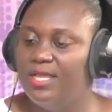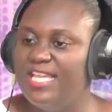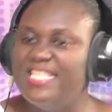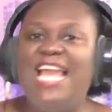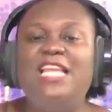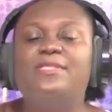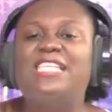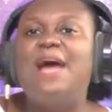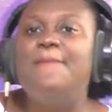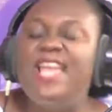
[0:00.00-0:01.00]
Then you
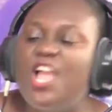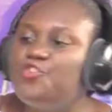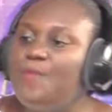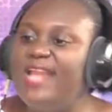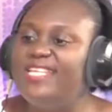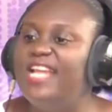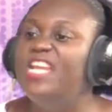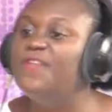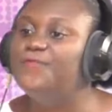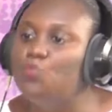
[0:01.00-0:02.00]
say, buy a juma, dear,
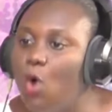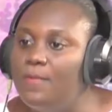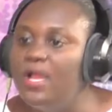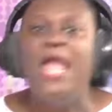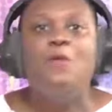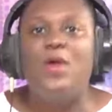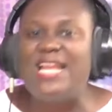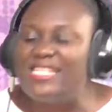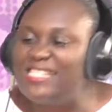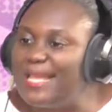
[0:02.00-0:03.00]
leave you home.
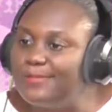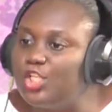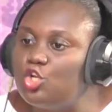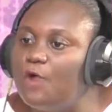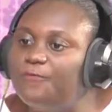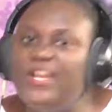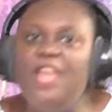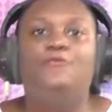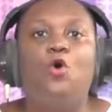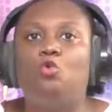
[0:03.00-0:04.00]
With exception of
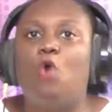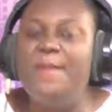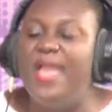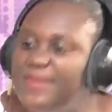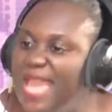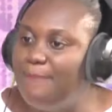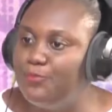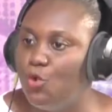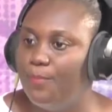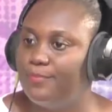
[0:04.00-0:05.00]
leave, unko baby,
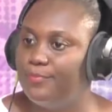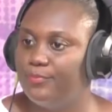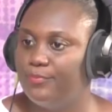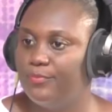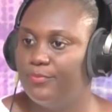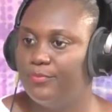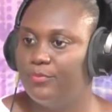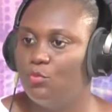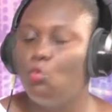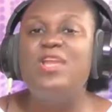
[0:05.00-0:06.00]
have you.
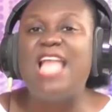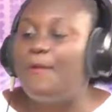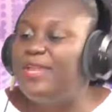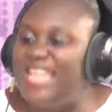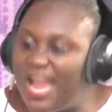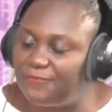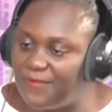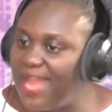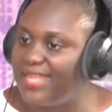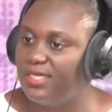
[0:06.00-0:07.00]
We already are
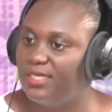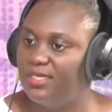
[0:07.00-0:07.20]
fine.